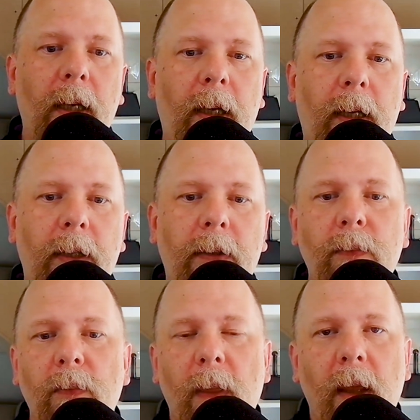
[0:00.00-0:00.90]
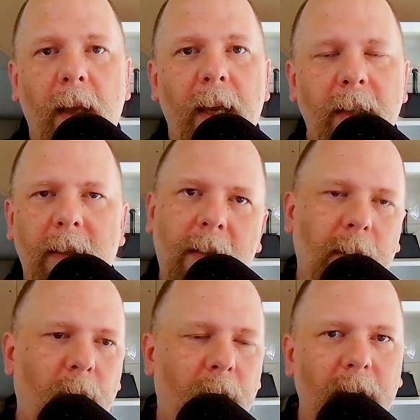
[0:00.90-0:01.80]
And it's,
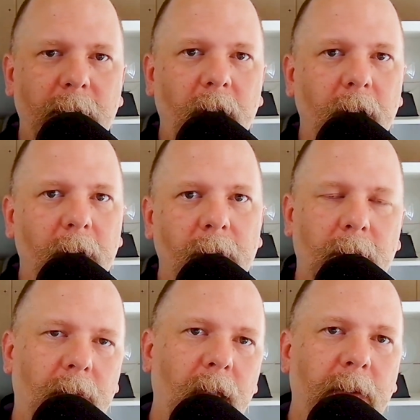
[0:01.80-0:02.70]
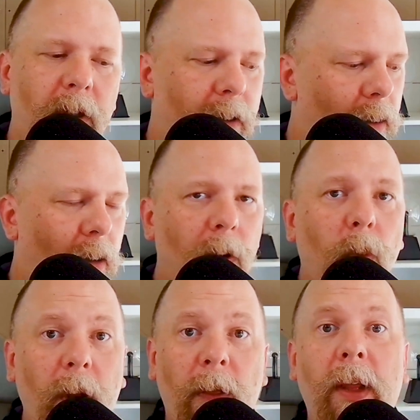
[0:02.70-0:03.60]
of course, if you can even just learn
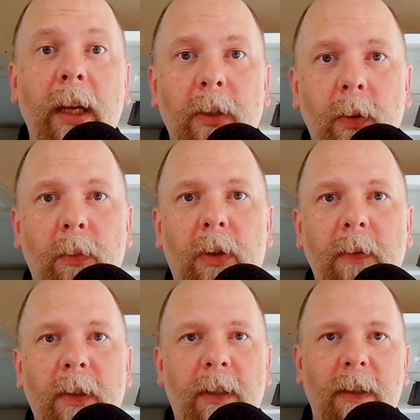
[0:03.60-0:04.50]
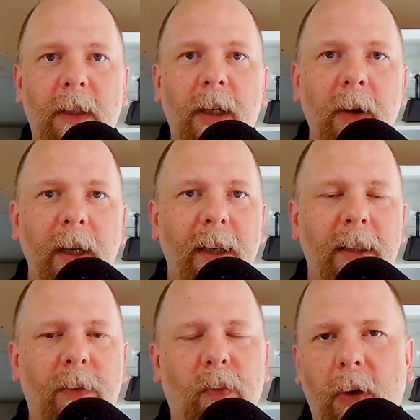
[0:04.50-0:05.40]
one thing to improve your coding,
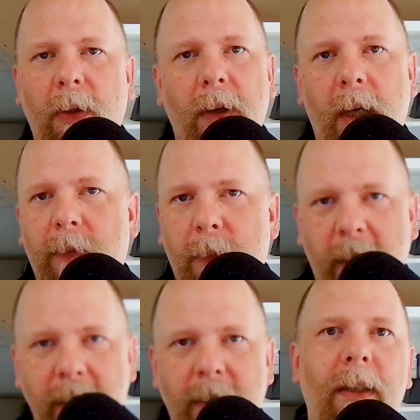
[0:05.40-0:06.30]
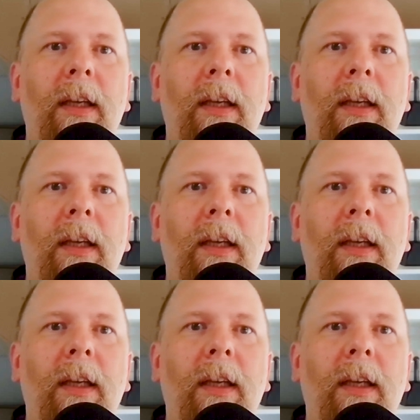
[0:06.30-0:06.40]
it's worth the cover price.